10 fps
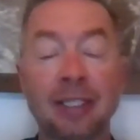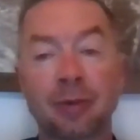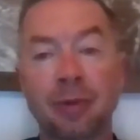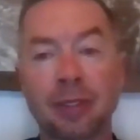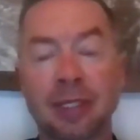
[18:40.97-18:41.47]

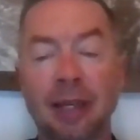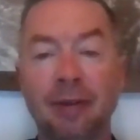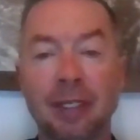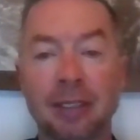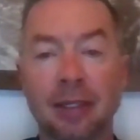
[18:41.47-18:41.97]
that's real
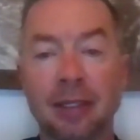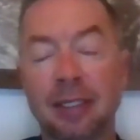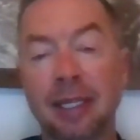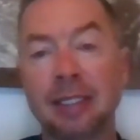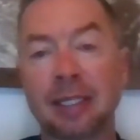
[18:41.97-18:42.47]
savings on the
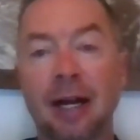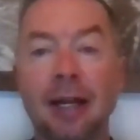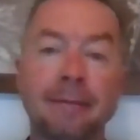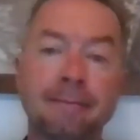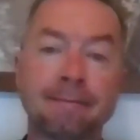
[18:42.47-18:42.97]
state side.
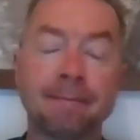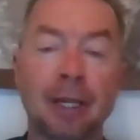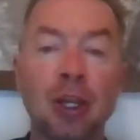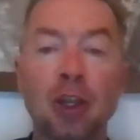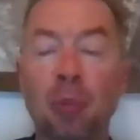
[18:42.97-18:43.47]

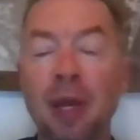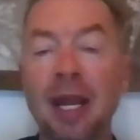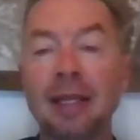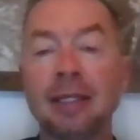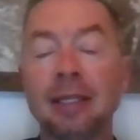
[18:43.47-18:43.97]
You're
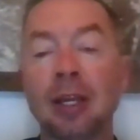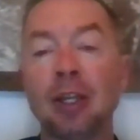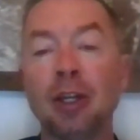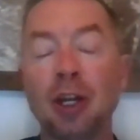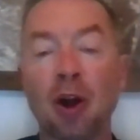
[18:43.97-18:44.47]
going
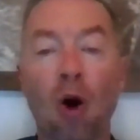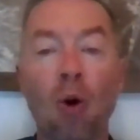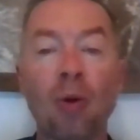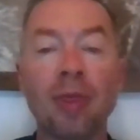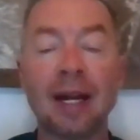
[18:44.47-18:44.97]
to
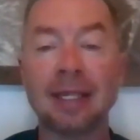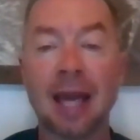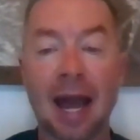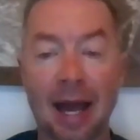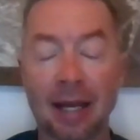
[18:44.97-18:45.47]
owe that
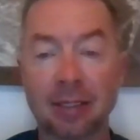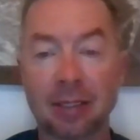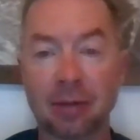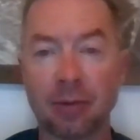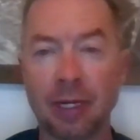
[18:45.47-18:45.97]

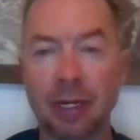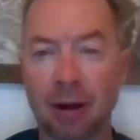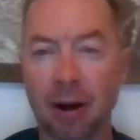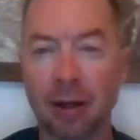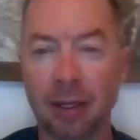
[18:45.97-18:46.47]
tax
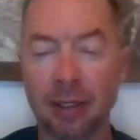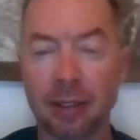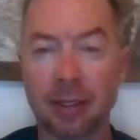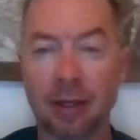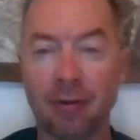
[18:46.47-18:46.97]

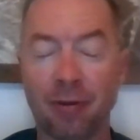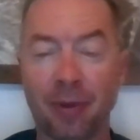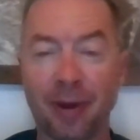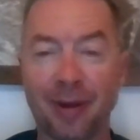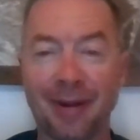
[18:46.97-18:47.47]
regardless of
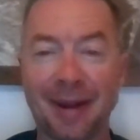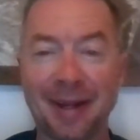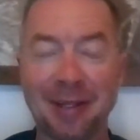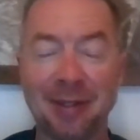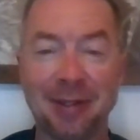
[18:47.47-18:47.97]
whether or
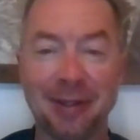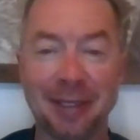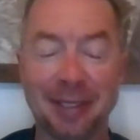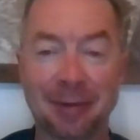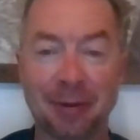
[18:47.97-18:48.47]
not you do
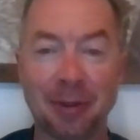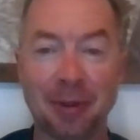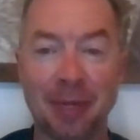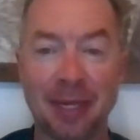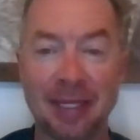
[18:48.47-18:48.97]
this through
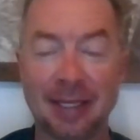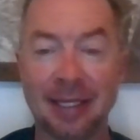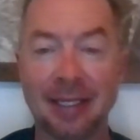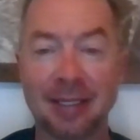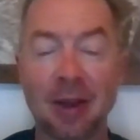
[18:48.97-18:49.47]
the
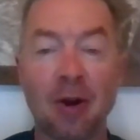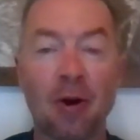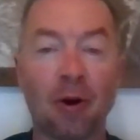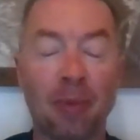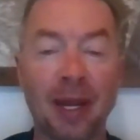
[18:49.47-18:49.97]
business
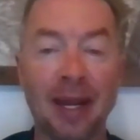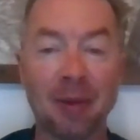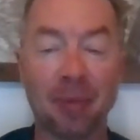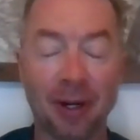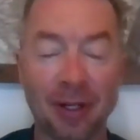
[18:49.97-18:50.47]
or
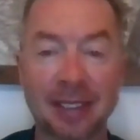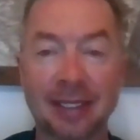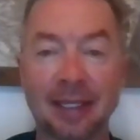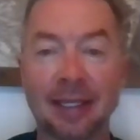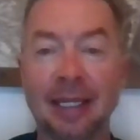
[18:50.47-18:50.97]
paying it
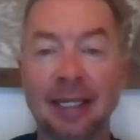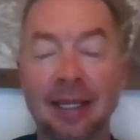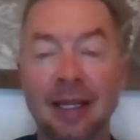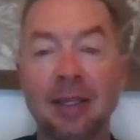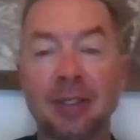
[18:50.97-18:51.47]
personally.
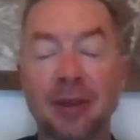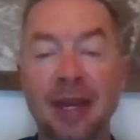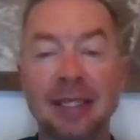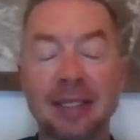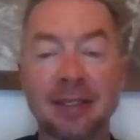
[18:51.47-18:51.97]
So
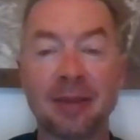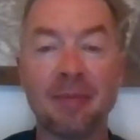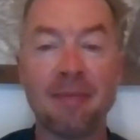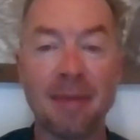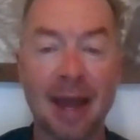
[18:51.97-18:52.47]
that
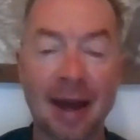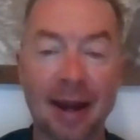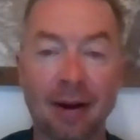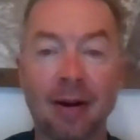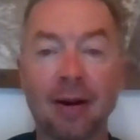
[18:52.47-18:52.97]
doesn't
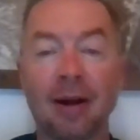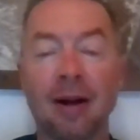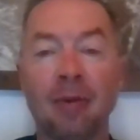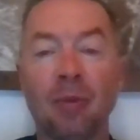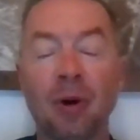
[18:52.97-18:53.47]
matter.
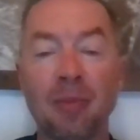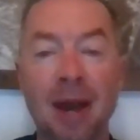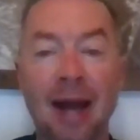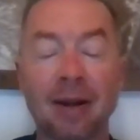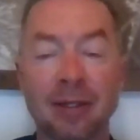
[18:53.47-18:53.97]
What
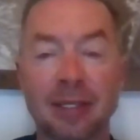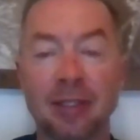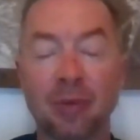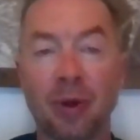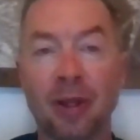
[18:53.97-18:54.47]
matters
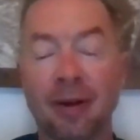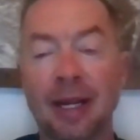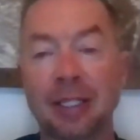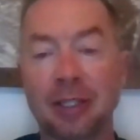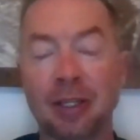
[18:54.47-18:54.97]
is whether or
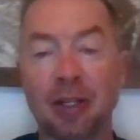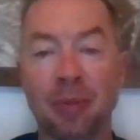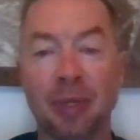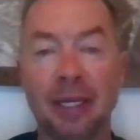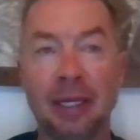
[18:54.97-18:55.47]
not you're
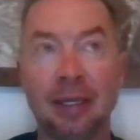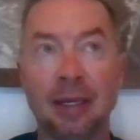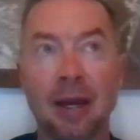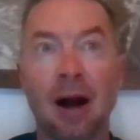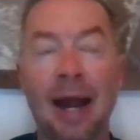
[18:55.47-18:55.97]
going to be
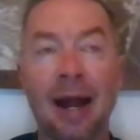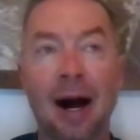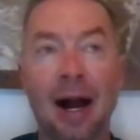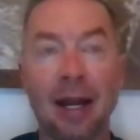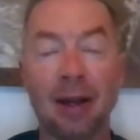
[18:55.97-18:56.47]
at a
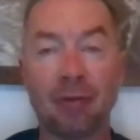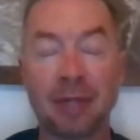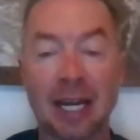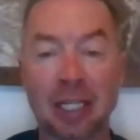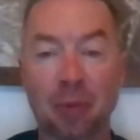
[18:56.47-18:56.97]
high enough
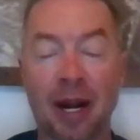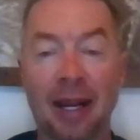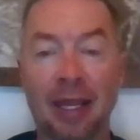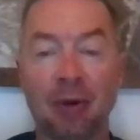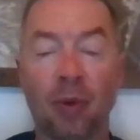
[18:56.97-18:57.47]
tax
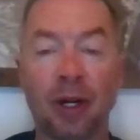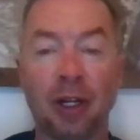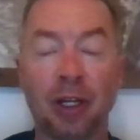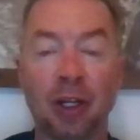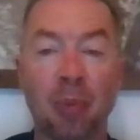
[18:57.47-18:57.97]
bracket where
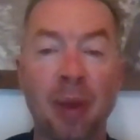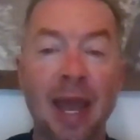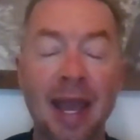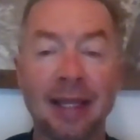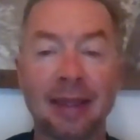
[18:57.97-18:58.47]
you're going to
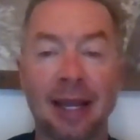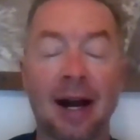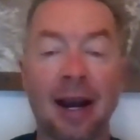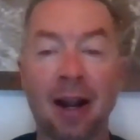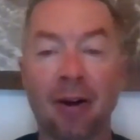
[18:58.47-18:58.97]
pay at
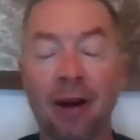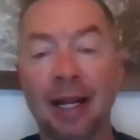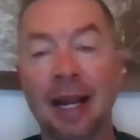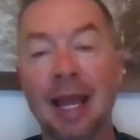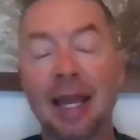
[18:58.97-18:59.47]
that higher
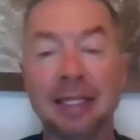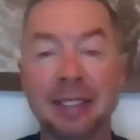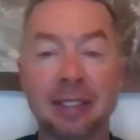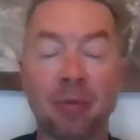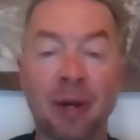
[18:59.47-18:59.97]
rate and
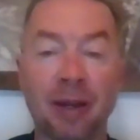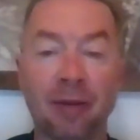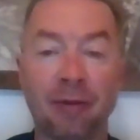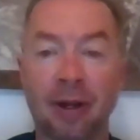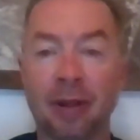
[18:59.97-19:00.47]
still
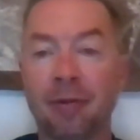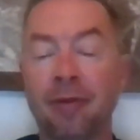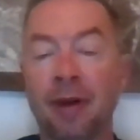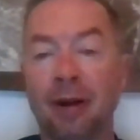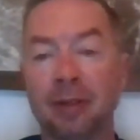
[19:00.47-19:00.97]
benefit on
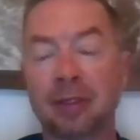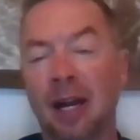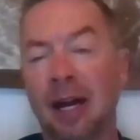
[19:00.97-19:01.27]
the federal